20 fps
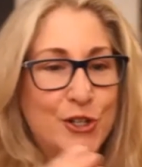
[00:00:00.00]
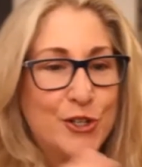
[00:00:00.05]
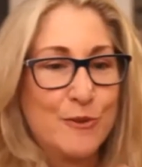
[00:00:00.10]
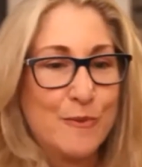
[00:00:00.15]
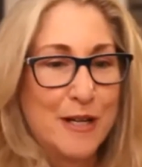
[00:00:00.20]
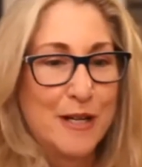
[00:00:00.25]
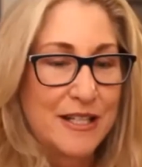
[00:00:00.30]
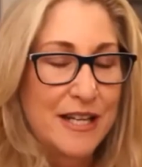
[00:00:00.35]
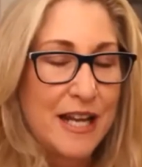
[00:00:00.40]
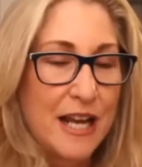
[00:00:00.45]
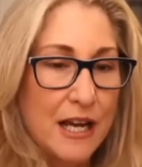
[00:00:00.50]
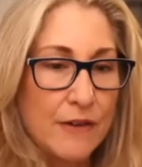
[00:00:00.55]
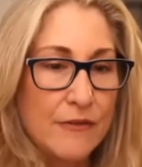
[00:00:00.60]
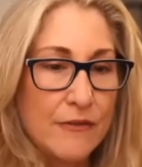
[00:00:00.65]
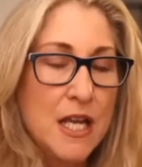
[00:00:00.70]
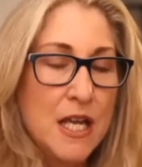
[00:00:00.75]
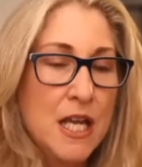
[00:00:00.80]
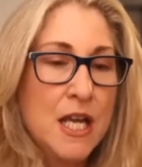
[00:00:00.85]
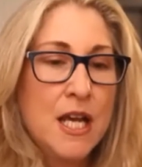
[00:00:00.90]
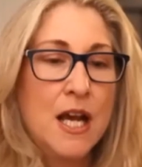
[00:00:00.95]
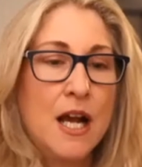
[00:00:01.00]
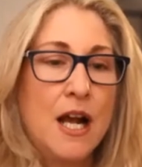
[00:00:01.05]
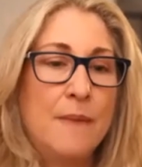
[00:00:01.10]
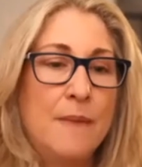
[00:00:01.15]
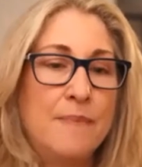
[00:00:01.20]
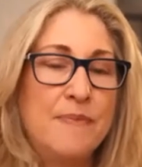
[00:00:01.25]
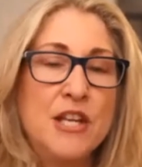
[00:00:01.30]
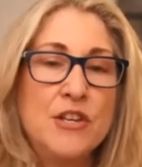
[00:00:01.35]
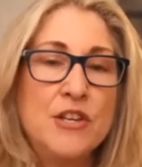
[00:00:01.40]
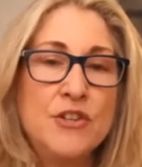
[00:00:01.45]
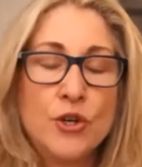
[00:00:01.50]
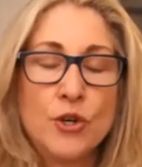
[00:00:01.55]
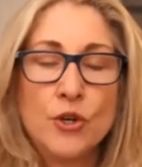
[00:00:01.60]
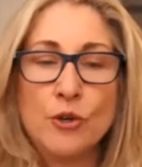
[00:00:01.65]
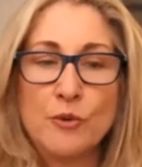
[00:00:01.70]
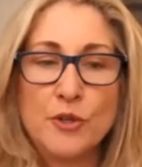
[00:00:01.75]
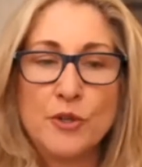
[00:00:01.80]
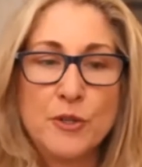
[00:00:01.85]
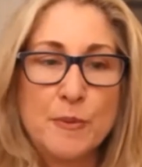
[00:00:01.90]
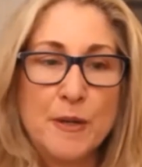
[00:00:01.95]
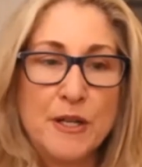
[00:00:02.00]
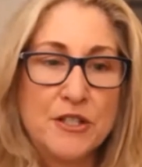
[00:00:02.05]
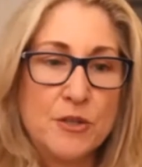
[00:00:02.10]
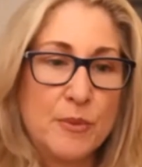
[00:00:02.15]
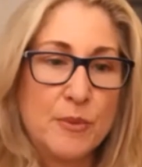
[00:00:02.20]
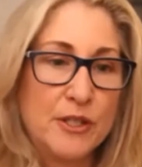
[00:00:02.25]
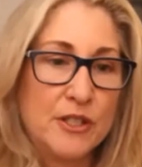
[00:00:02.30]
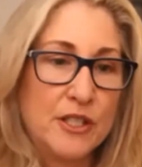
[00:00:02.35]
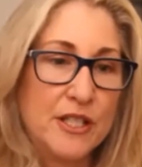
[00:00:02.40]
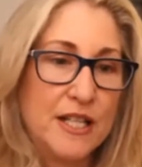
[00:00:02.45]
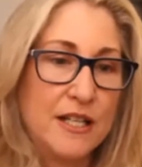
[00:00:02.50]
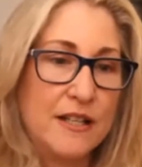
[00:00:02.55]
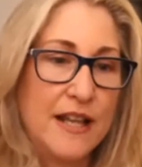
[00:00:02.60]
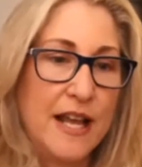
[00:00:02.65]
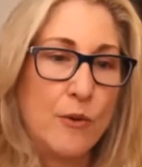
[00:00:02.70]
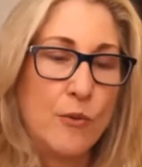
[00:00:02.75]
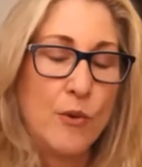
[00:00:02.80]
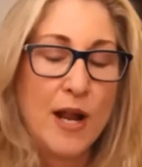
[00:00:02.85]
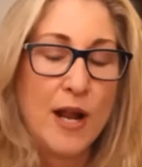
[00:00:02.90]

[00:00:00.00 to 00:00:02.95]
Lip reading: She must have internal responsibility in that way.